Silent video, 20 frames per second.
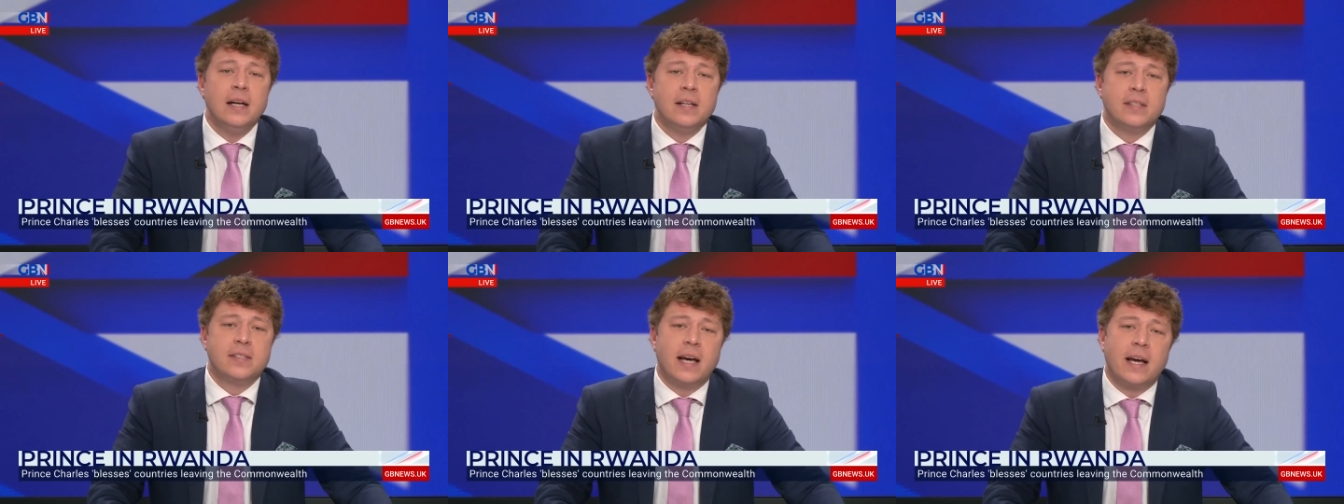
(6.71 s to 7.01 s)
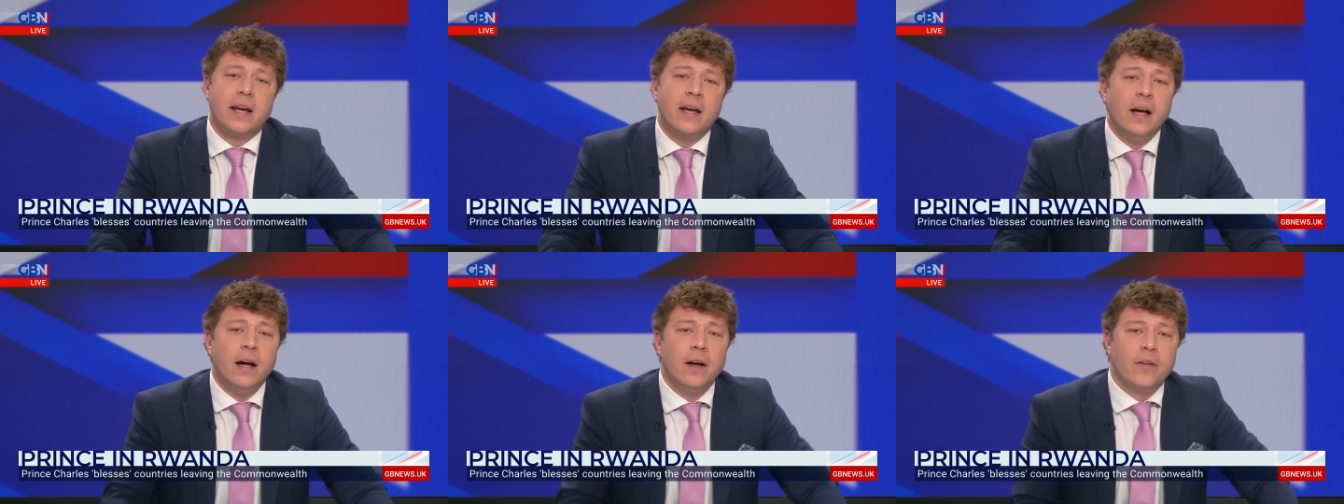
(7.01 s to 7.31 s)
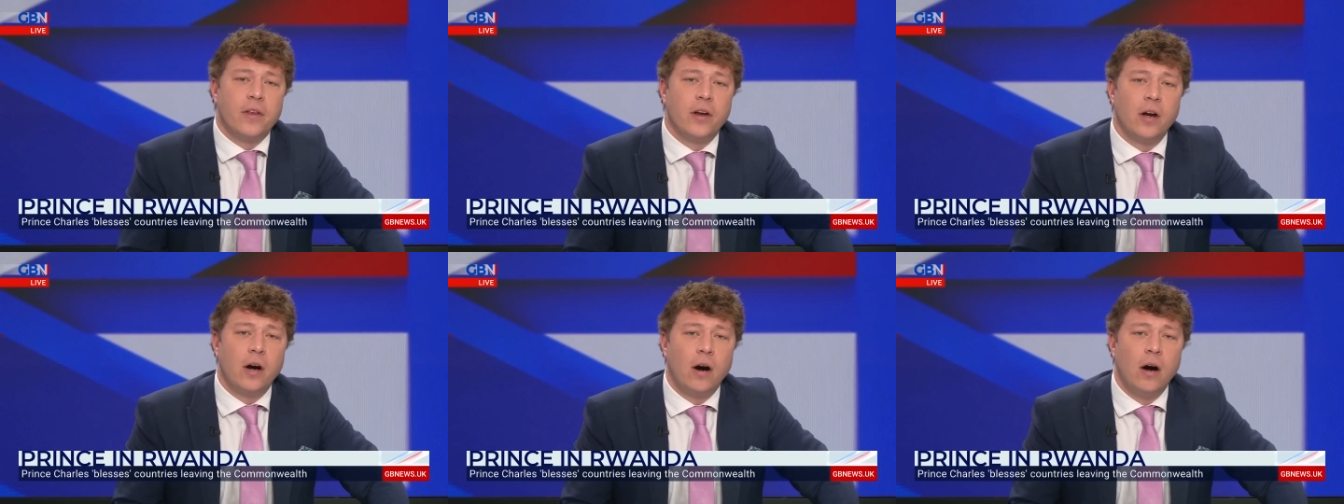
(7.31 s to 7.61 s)
saying
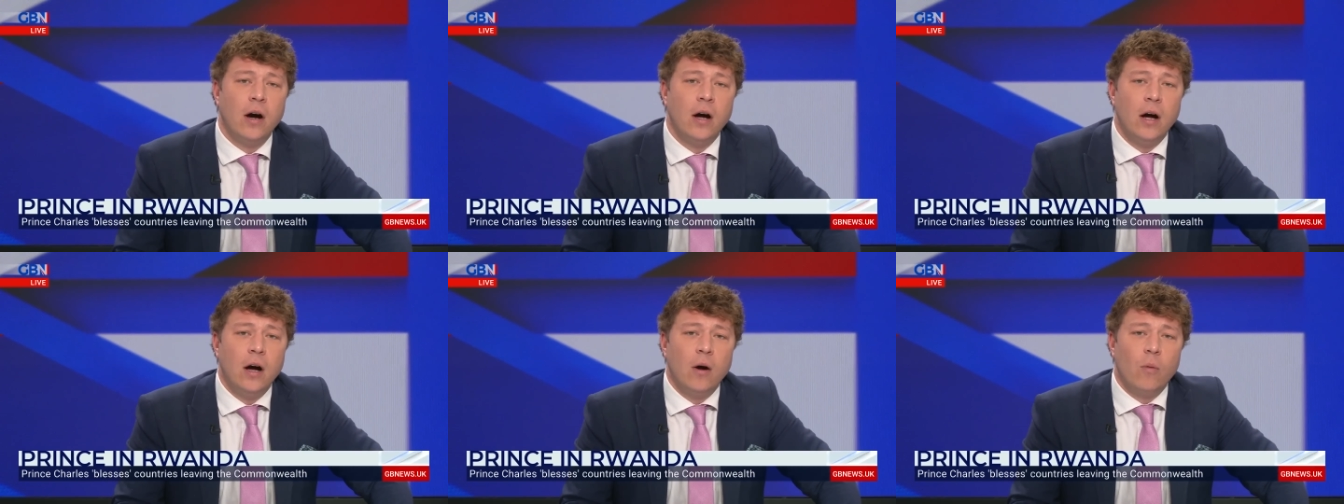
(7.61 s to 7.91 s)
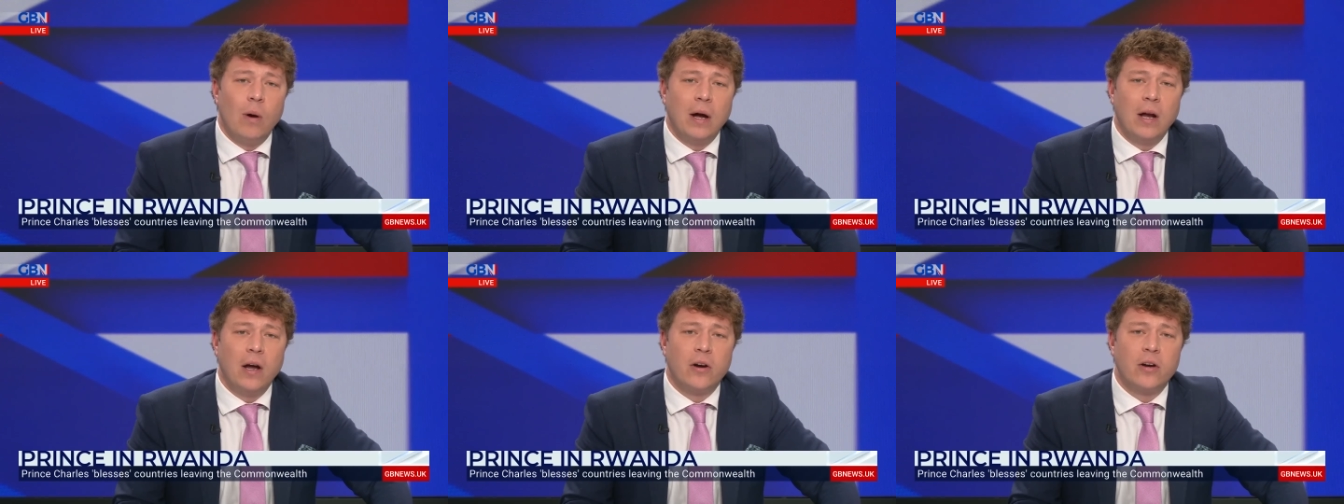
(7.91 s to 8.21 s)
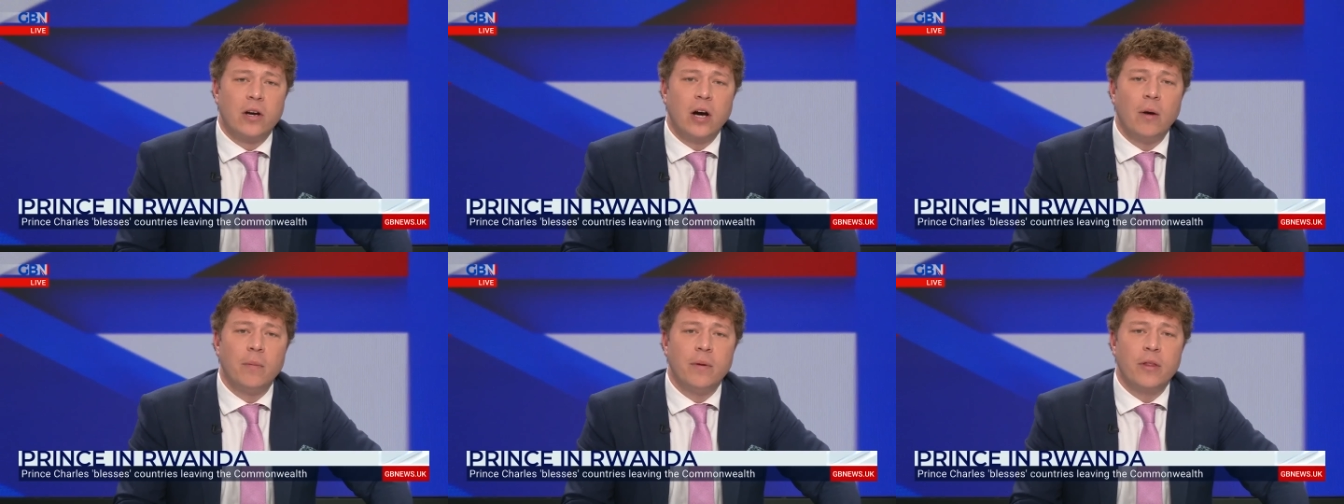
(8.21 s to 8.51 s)
that while our
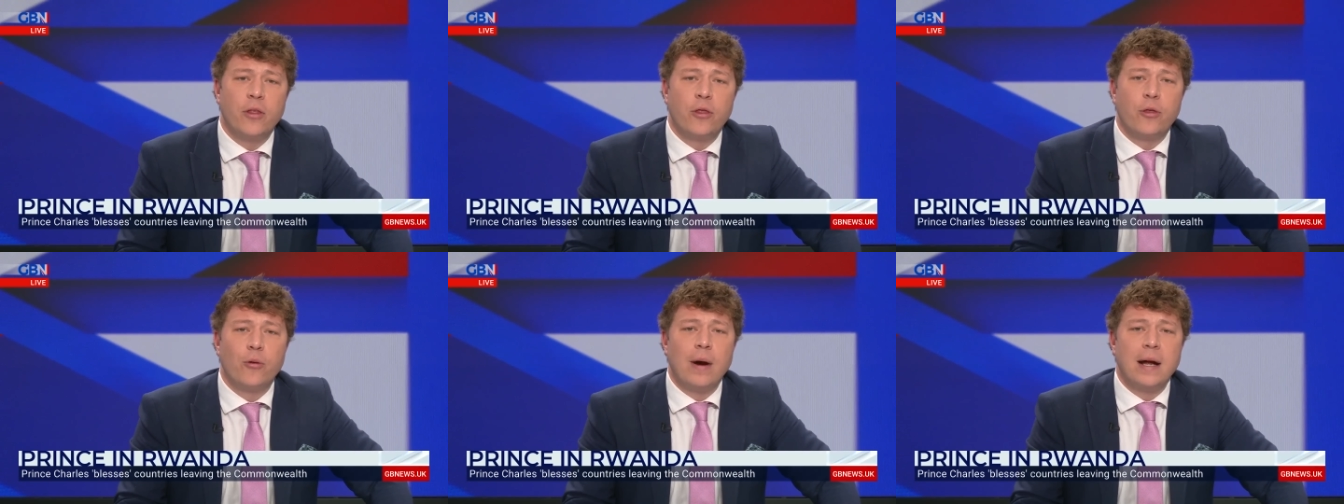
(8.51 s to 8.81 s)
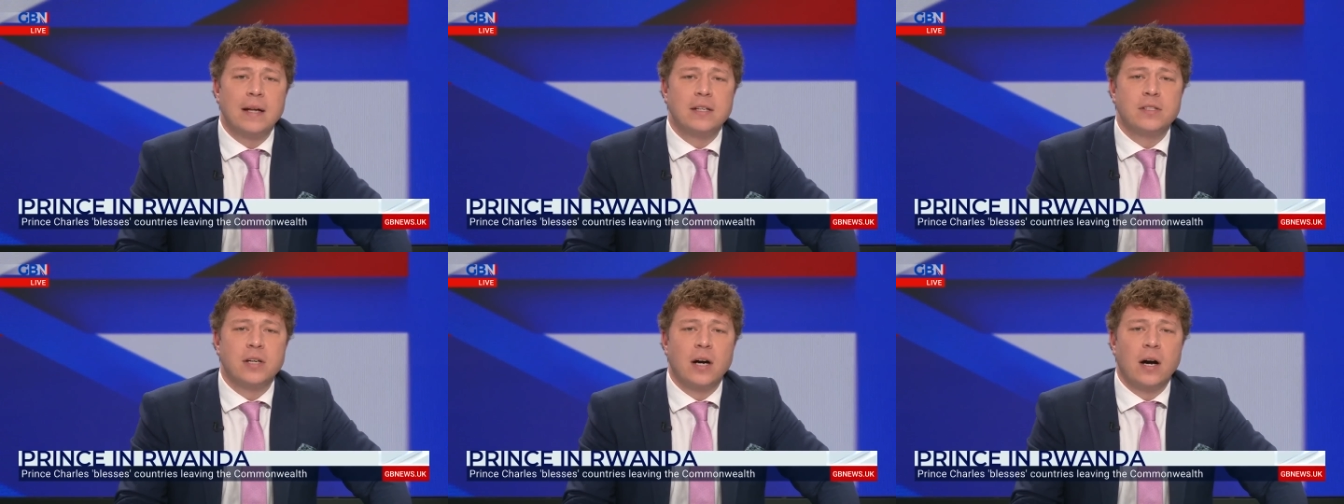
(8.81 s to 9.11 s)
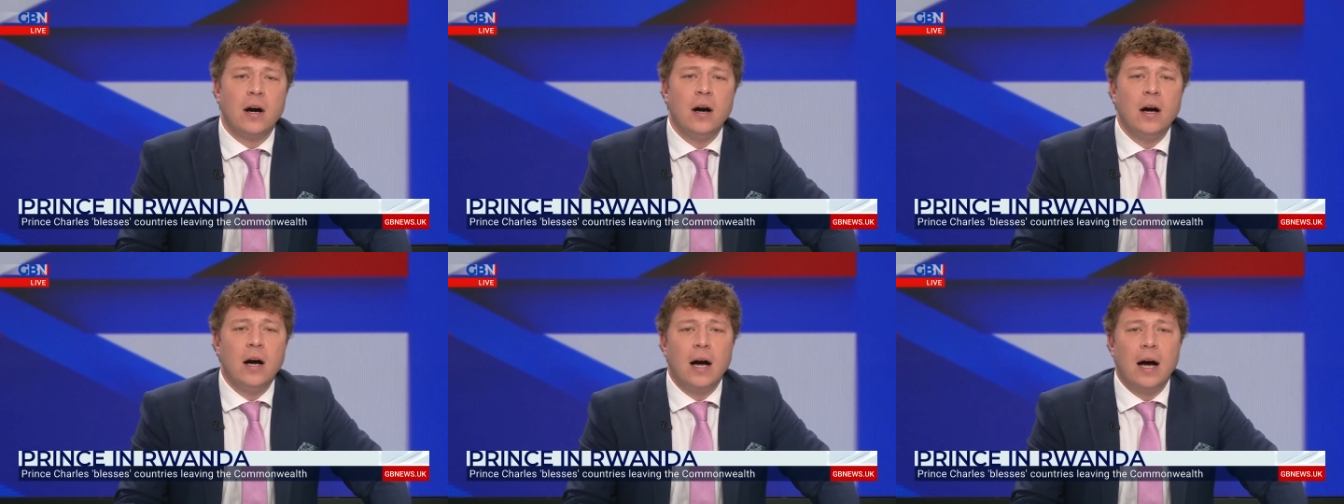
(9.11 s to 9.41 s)
common threads
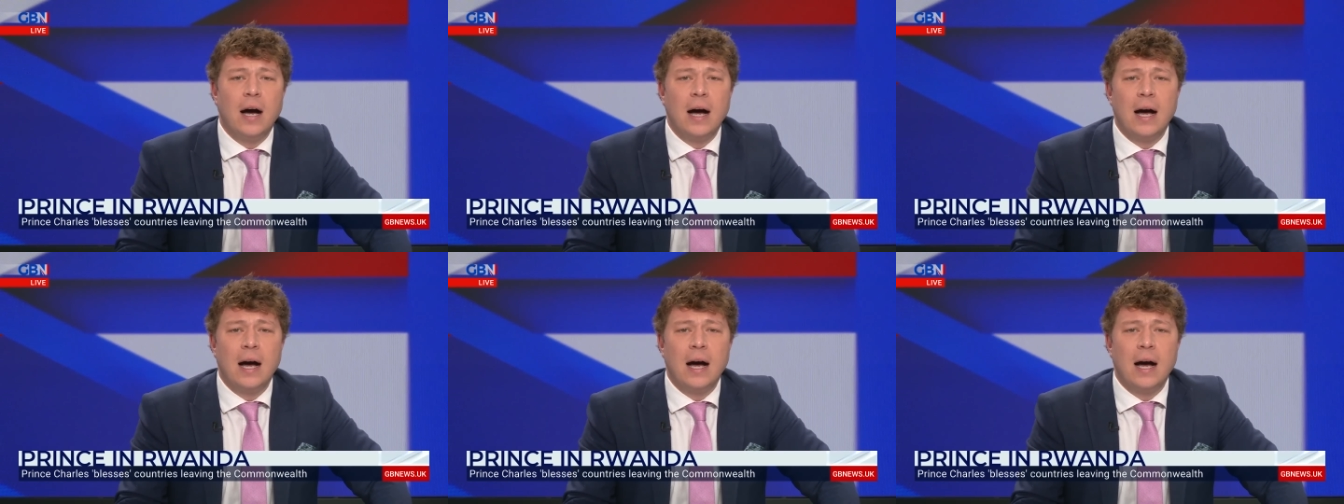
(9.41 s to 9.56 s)
are